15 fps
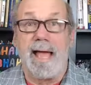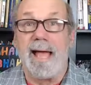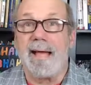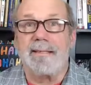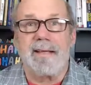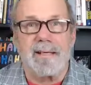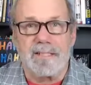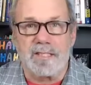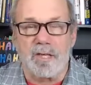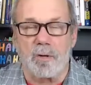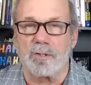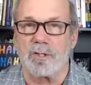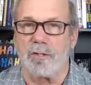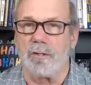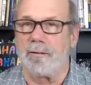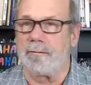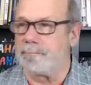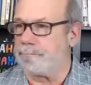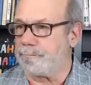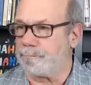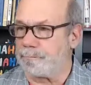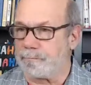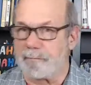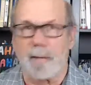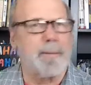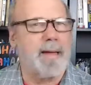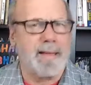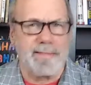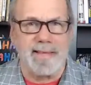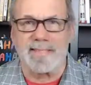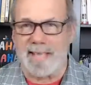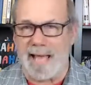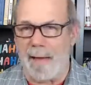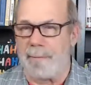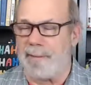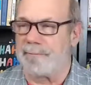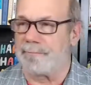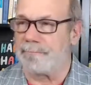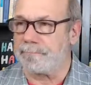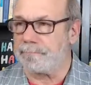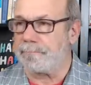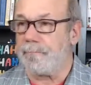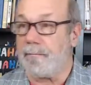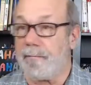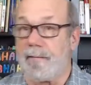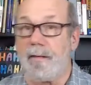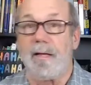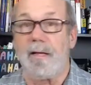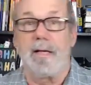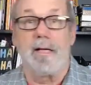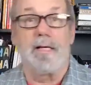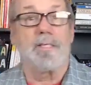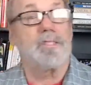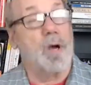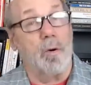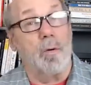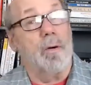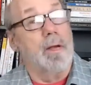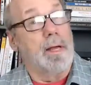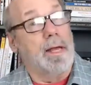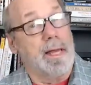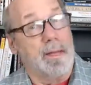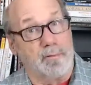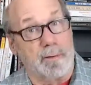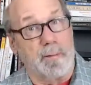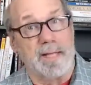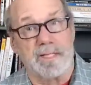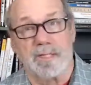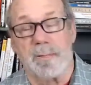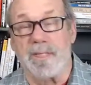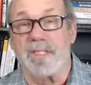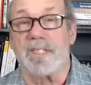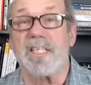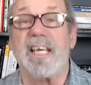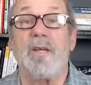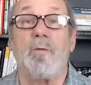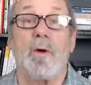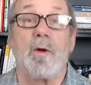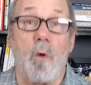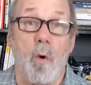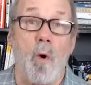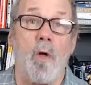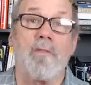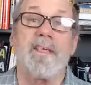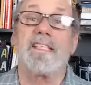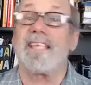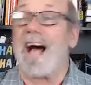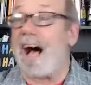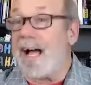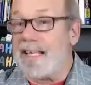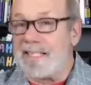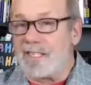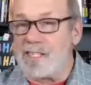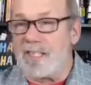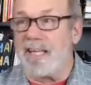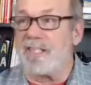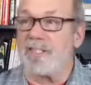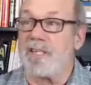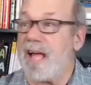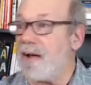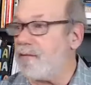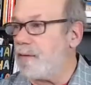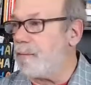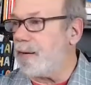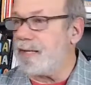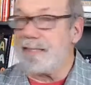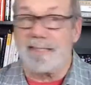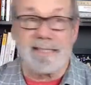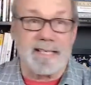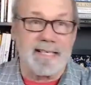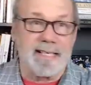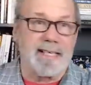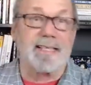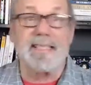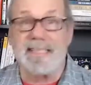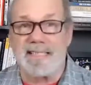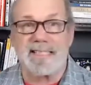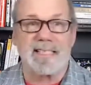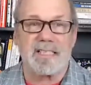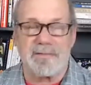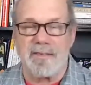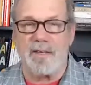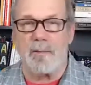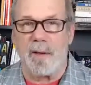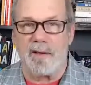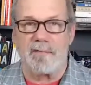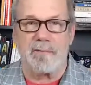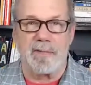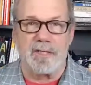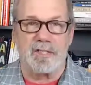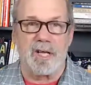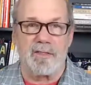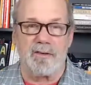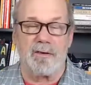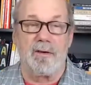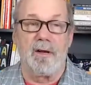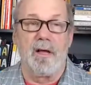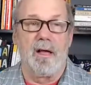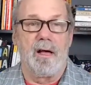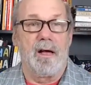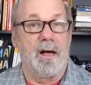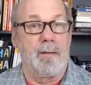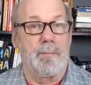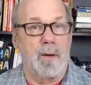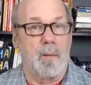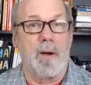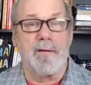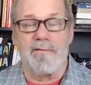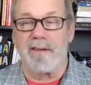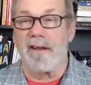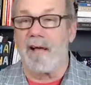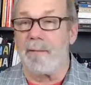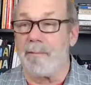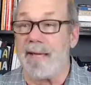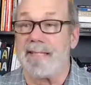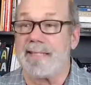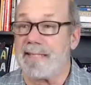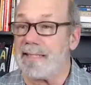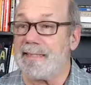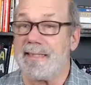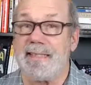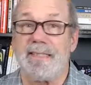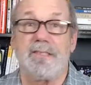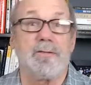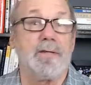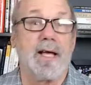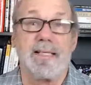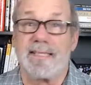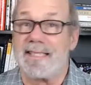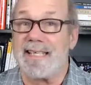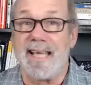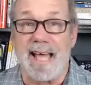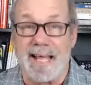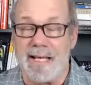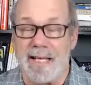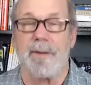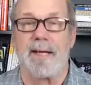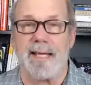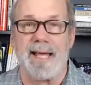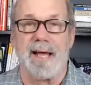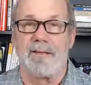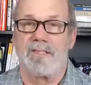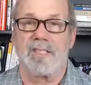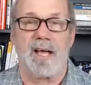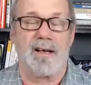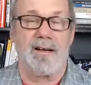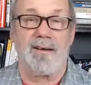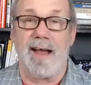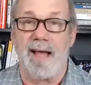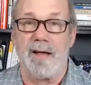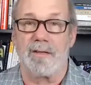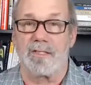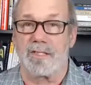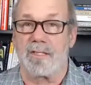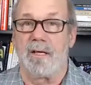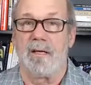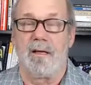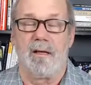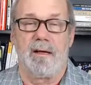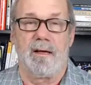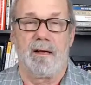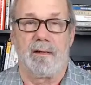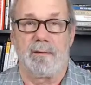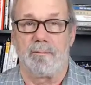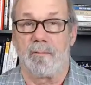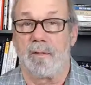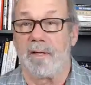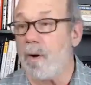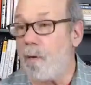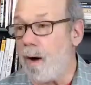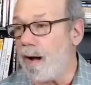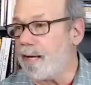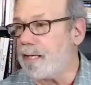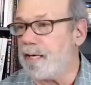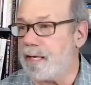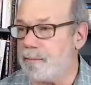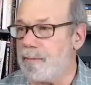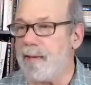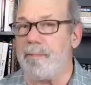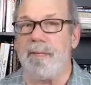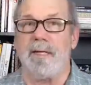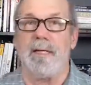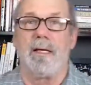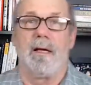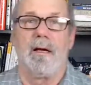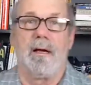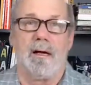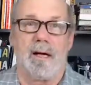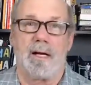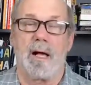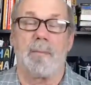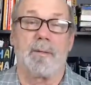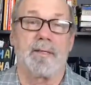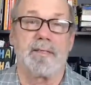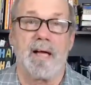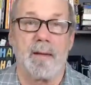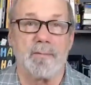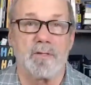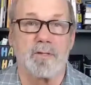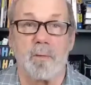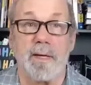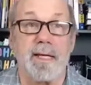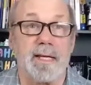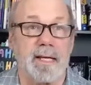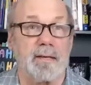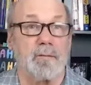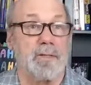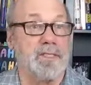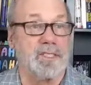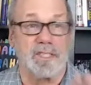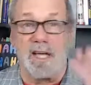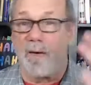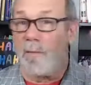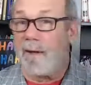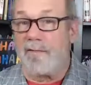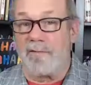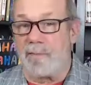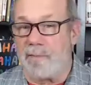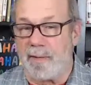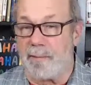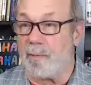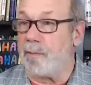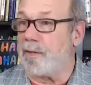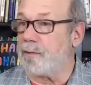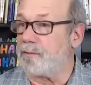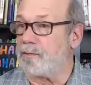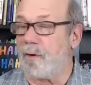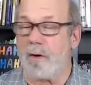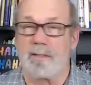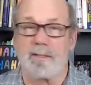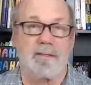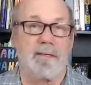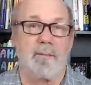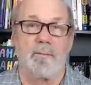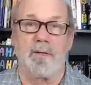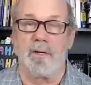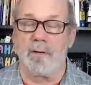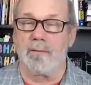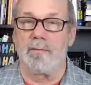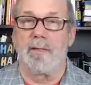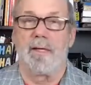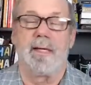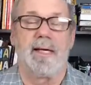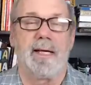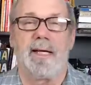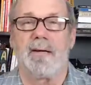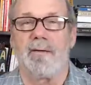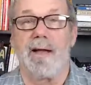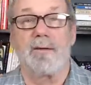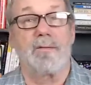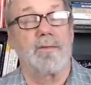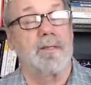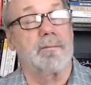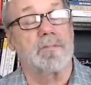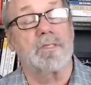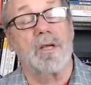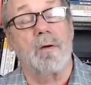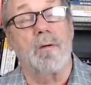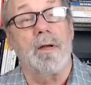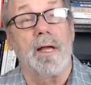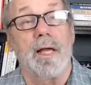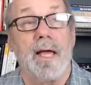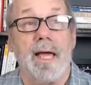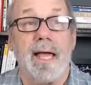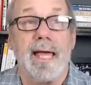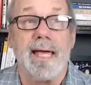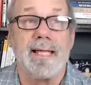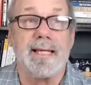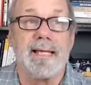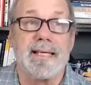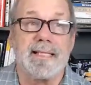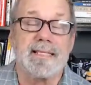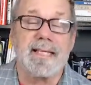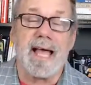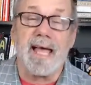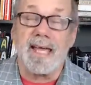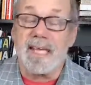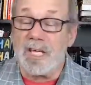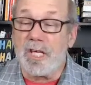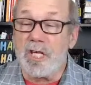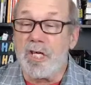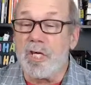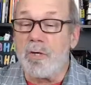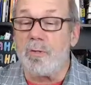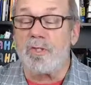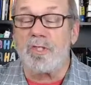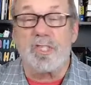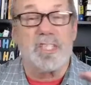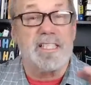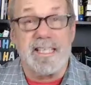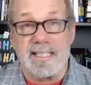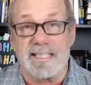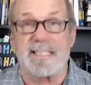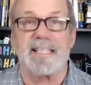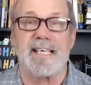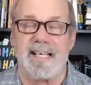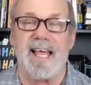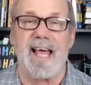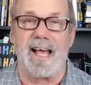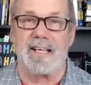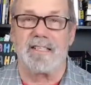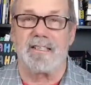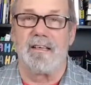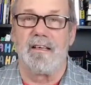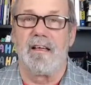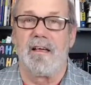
antisocial. Bad things happen. So it remains to be seen what all this isolation, everybody six, at least six feet away from each other. Uh, my wife and I basically do not see anybody outside our house. Um, we go hiking maybe a couple of times a week and we stay away from people. We don't talk to them. We don't interact with them. So it is a huge disconnect